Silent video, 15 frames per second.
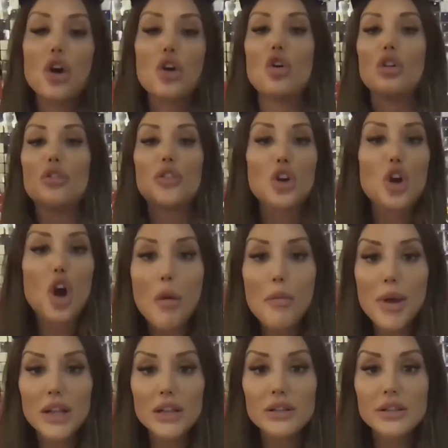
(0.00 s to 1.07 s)
on all of the
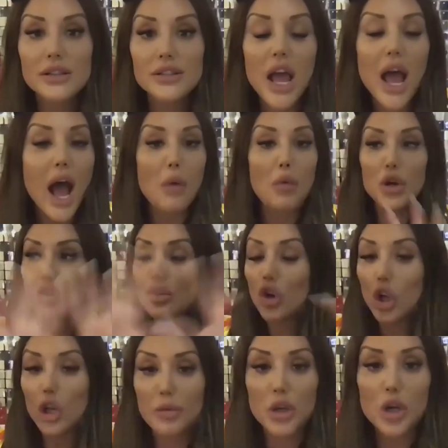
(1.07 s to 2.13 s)
comments. I want you all to